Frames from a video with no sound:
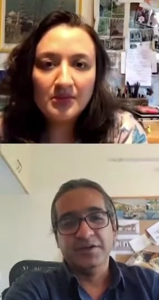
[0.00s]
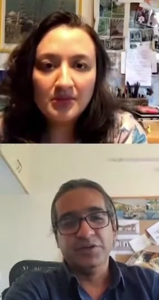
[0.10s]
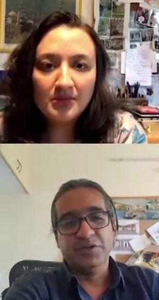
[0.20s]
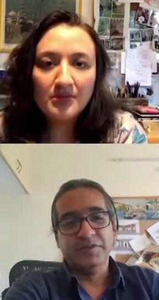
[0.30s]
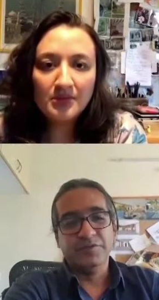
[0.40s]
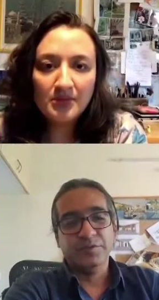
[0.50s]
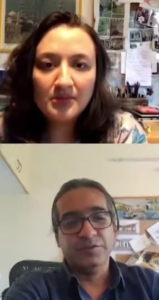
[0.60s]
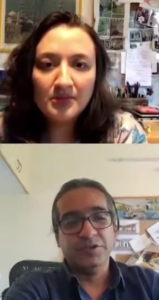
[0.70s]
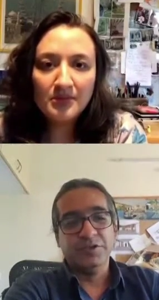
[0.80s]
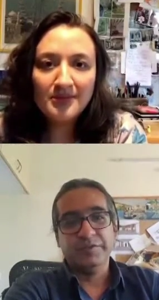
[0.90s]
Speaker 1: Uh, you have
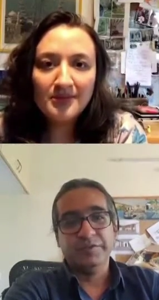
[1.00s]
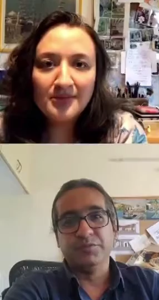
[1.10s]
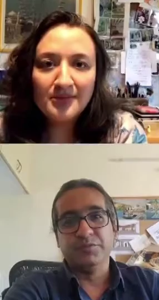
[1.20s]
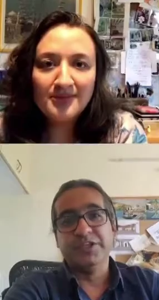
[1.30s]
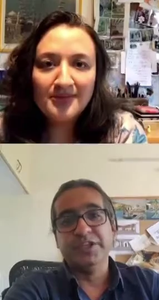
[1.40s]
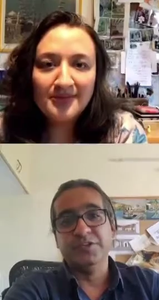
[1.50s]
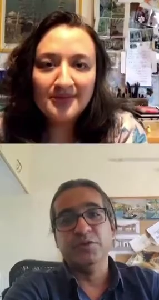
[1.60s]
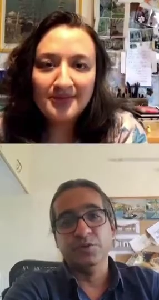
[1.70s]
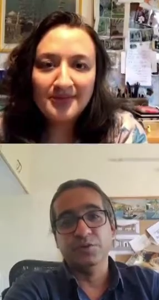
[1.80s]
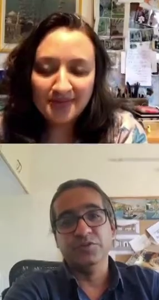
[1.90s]
to think of it from the
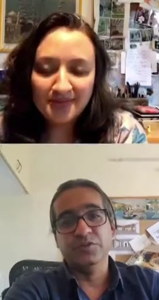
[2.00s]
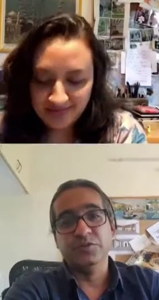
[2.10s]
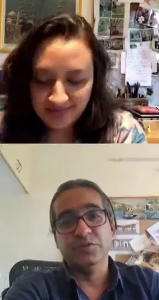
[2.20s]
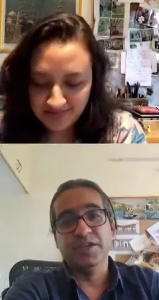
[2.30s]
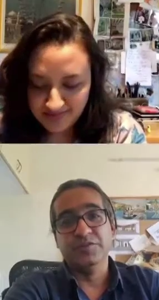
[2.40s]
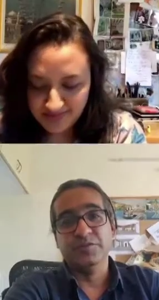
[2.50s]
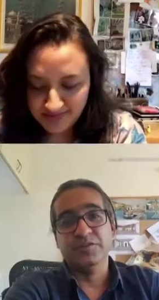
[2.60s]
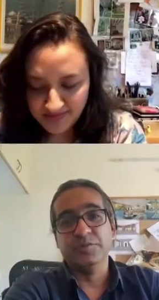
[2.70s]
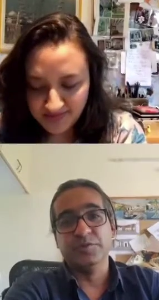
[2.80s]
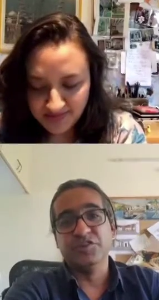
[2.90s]
get-go. So as
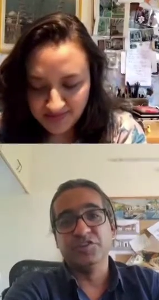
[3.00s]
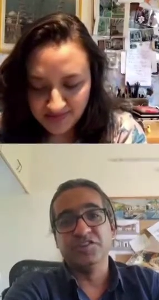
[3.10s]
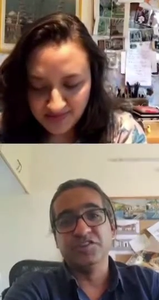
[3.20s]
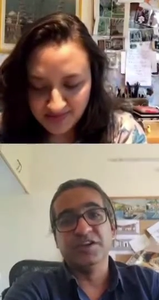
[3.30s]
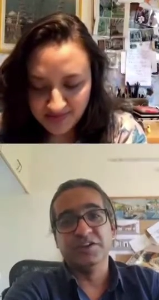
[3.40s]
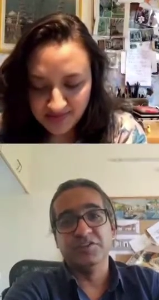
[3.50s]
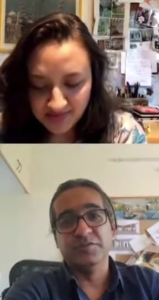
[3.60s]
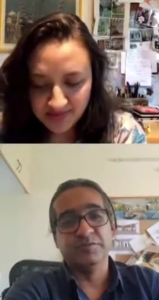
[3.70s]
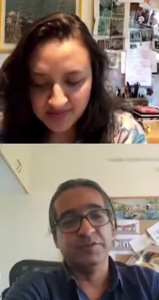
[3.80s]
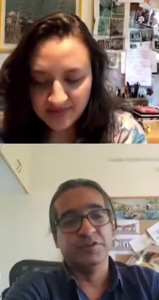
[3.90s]
soon as the project
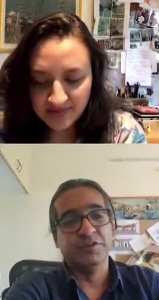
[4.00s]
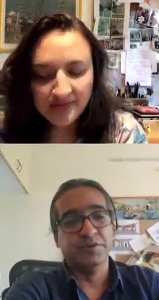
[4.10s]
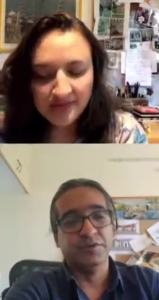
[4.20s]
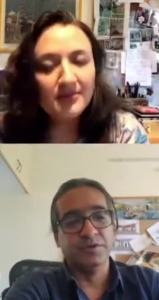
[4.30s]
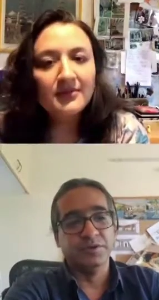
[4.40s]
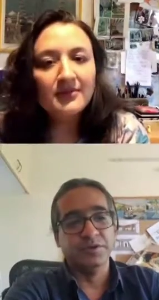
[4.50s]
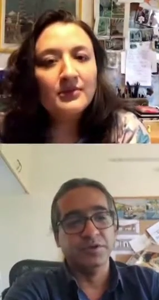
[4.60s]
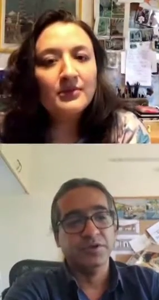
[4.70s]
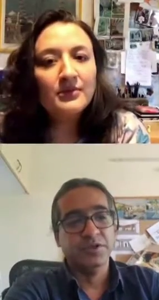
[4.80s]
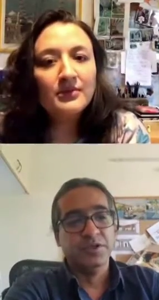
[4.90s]
starts, you have to figure out
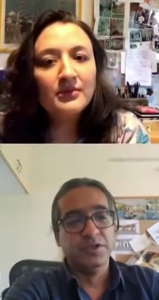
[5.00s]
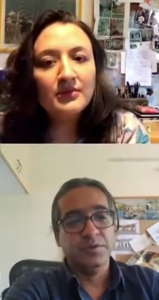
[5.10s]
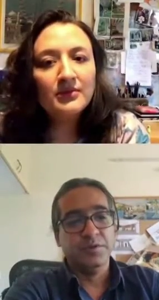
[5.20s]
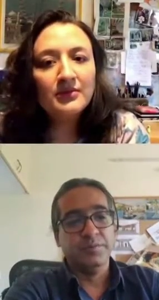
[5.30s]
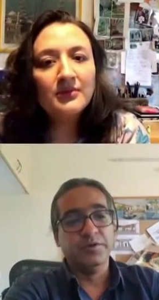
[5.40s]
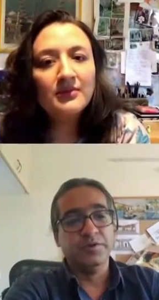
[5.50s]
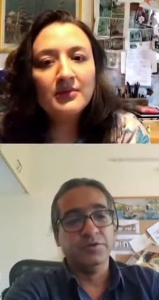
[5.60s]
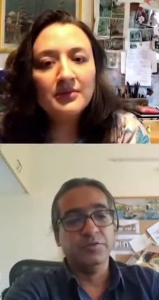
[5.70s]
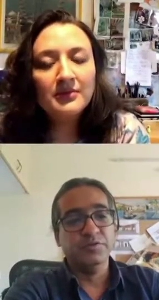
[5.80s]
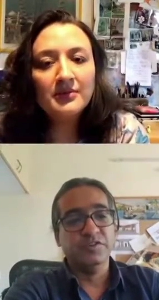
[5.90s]
uh, where you're
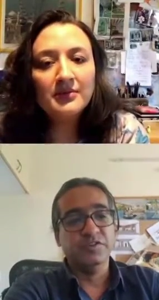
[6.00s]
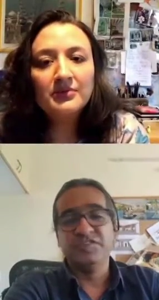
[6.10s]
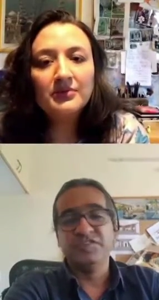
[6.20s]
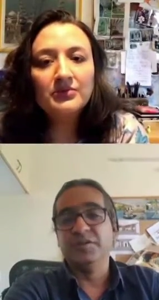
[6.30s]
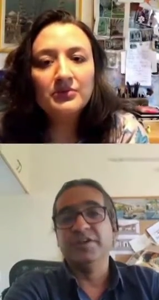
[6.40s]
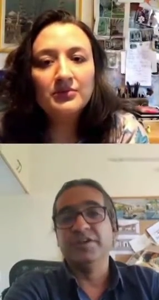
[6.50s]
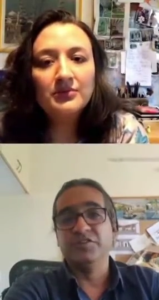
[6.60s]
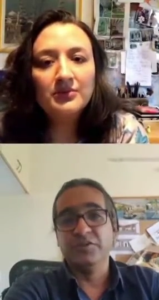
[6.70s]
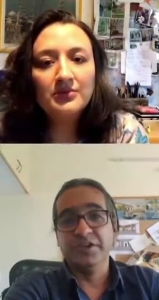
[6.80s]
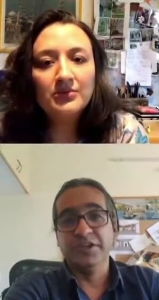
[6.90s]
going to use the
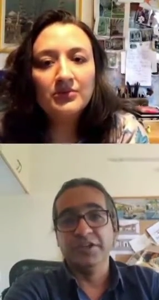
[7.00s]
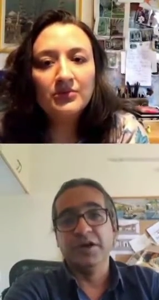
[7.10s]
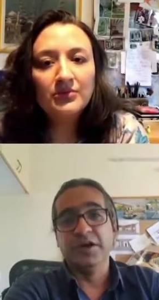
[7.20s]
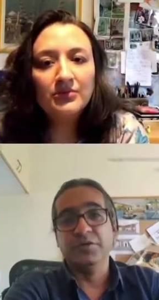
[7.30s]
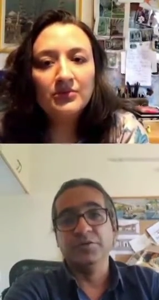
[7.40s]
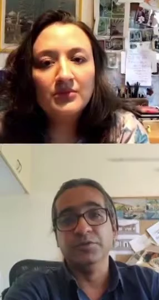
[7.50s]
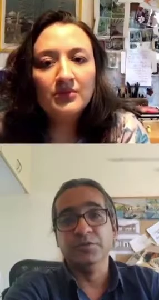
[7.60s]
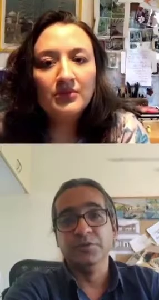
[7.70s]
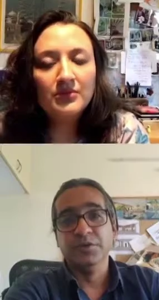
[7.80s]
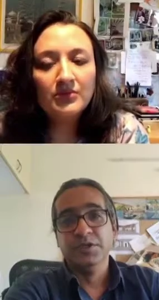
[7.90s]
excavated soil, how you're
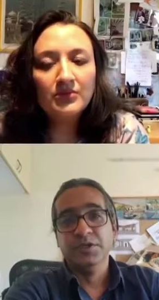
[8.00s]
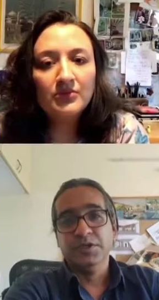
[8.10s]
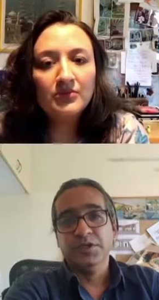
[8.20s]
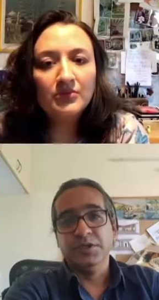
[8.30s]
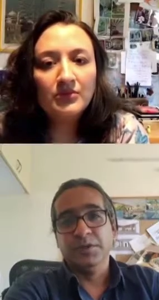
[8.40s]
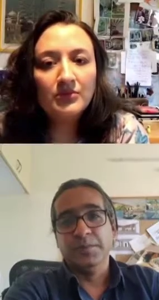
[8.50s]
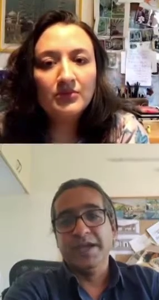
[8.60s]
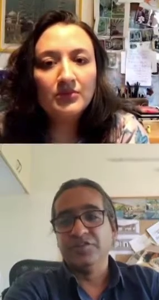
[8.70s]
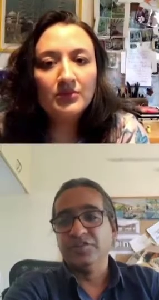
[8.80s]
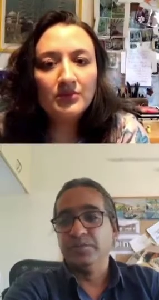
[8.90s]
going to uh,
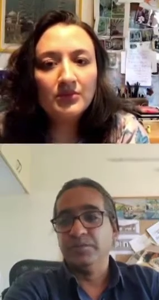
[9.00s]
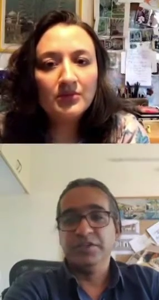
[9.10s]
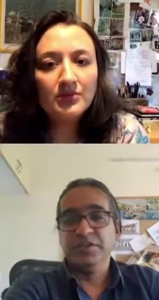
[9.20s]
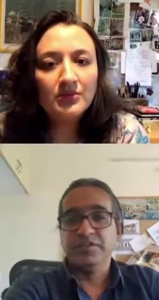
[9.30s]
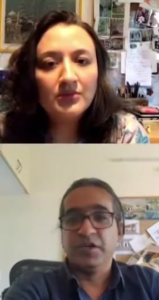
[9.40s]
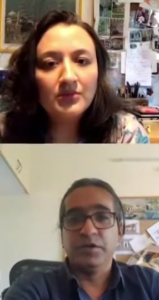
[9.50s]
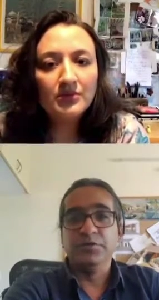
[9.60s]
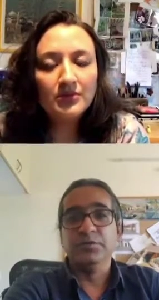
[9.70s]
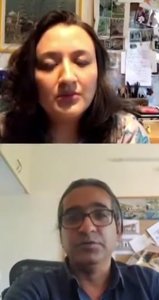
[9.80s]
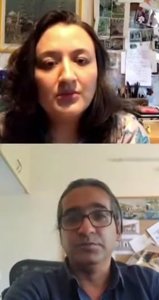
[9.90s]
manage the waste,
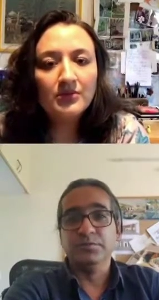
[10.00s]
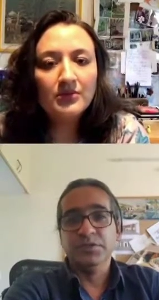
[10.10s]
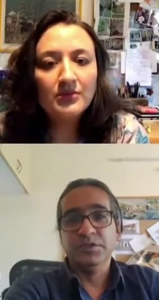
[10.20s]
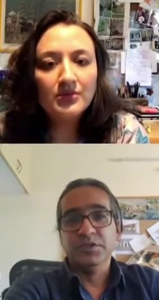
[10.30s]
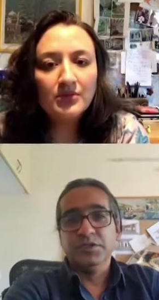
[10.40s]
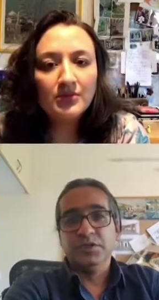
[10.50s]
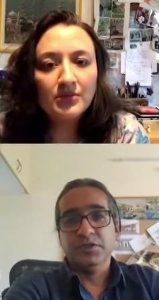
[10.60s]
how you're going to